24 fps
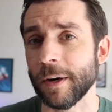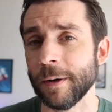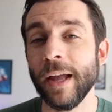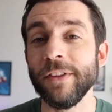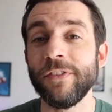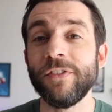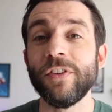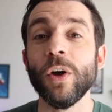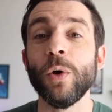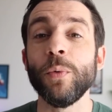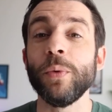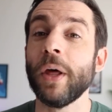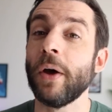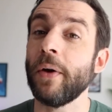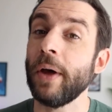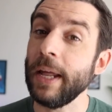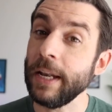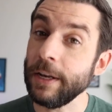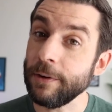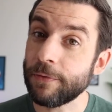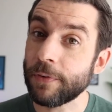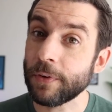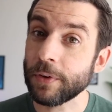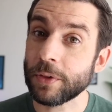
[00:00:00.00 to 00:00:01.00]
And so without
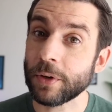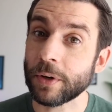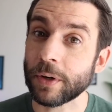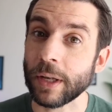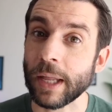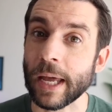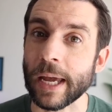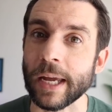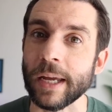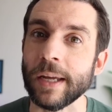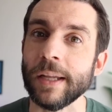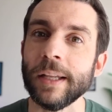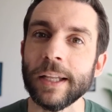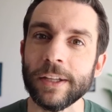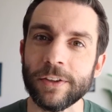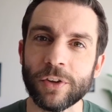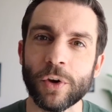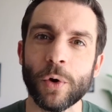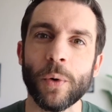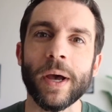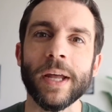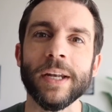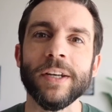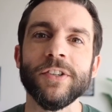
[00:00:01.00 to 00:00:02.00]
any further delay, let's
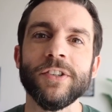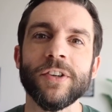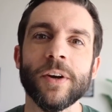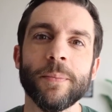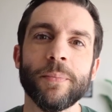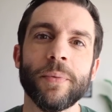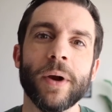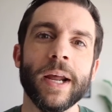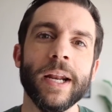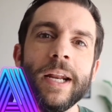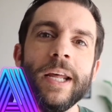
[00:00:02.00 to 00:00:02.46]
go ahead and jump right